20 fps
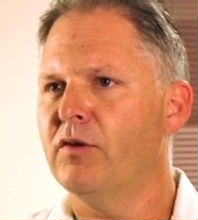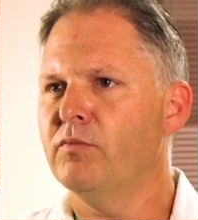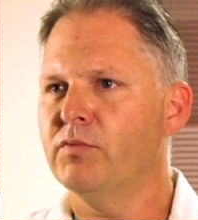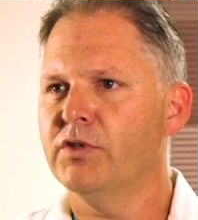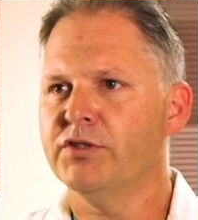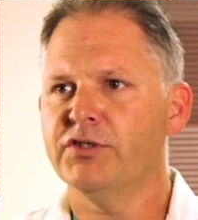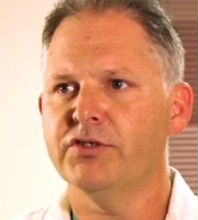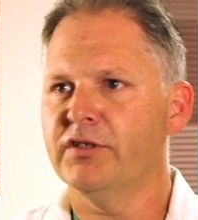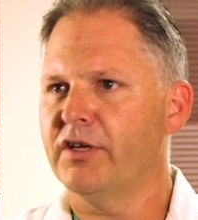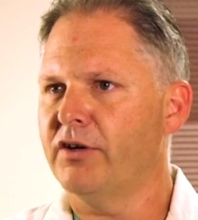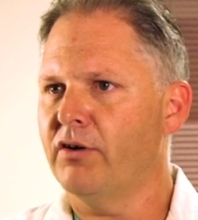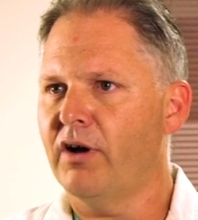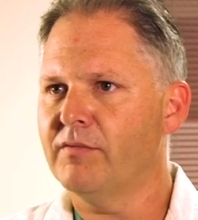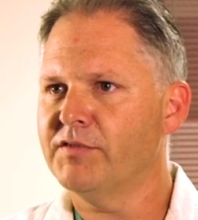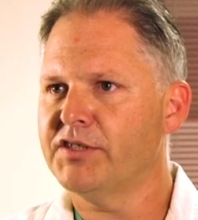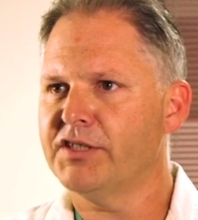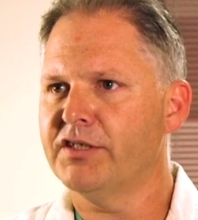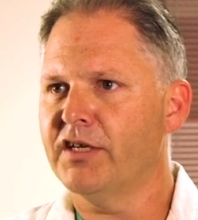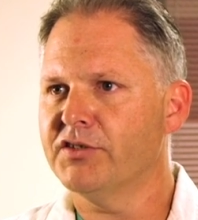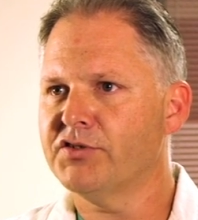which
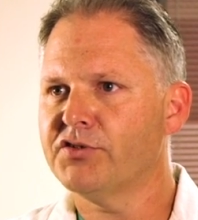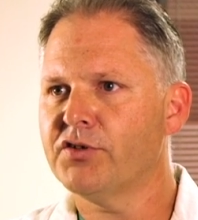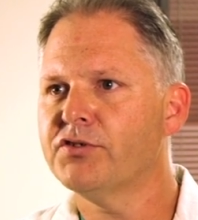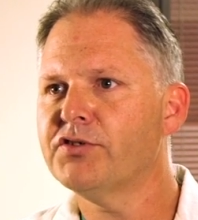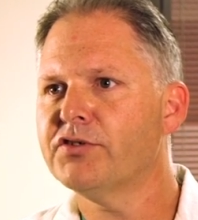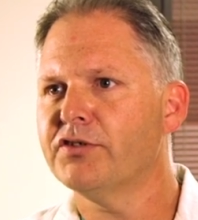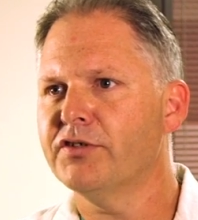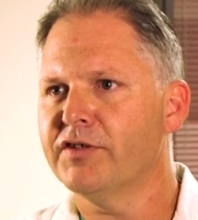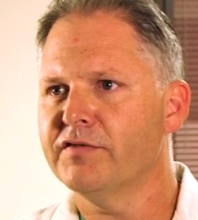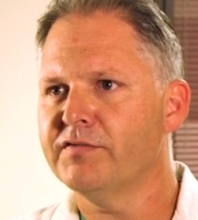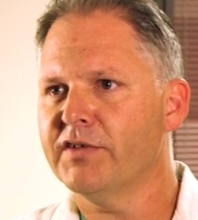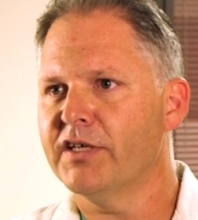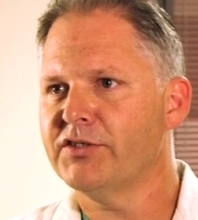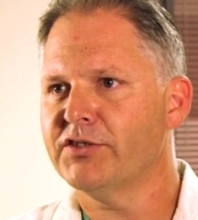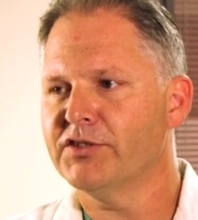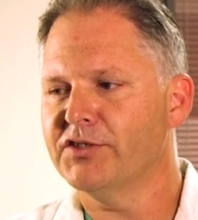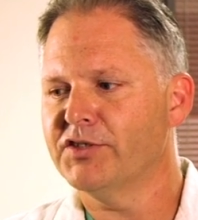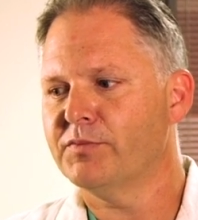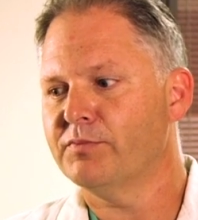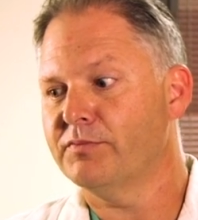obviously not surgical
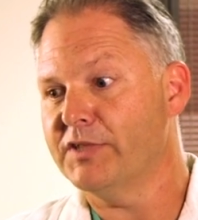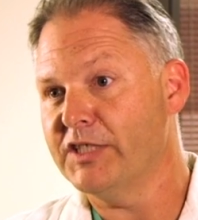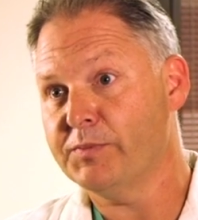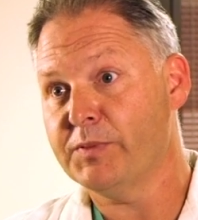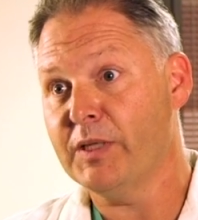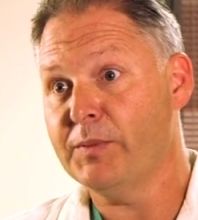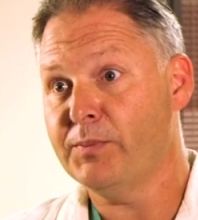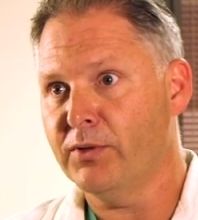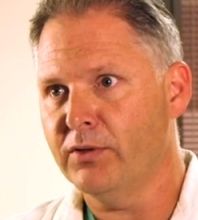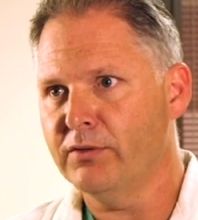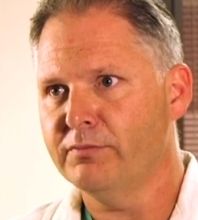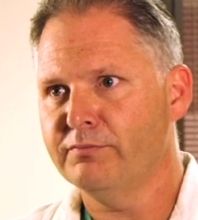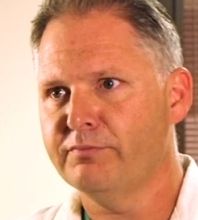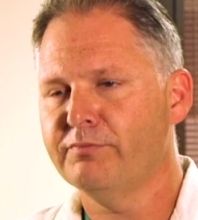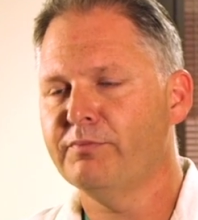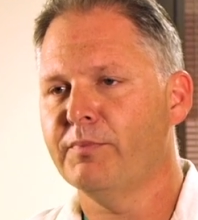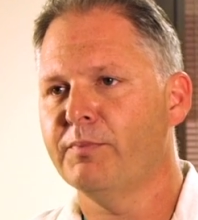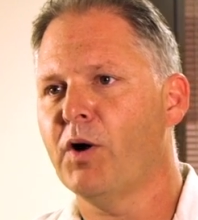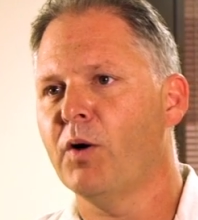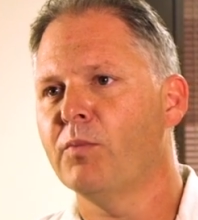interventions. These people
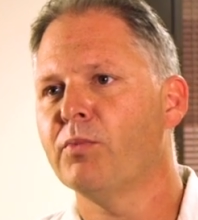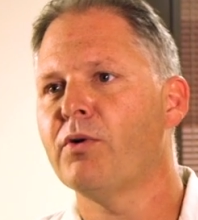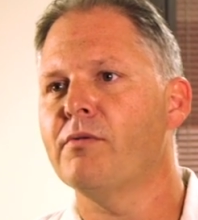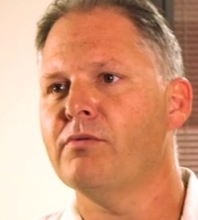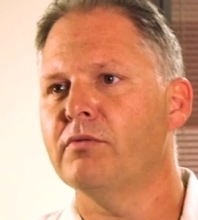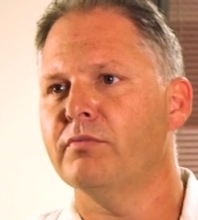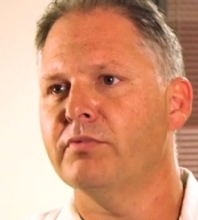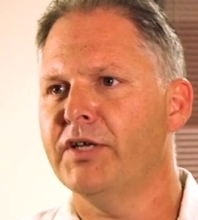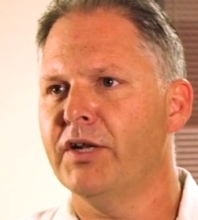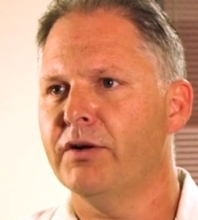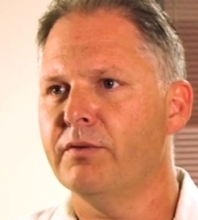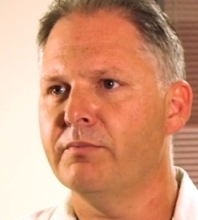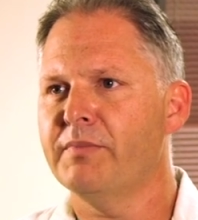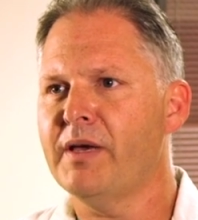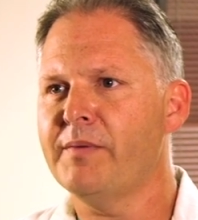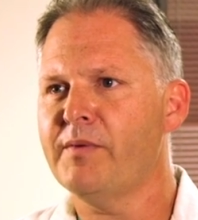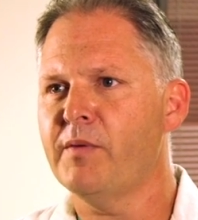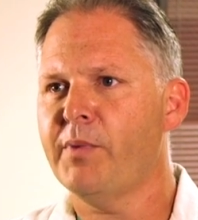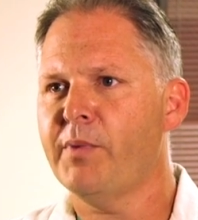are probably maybe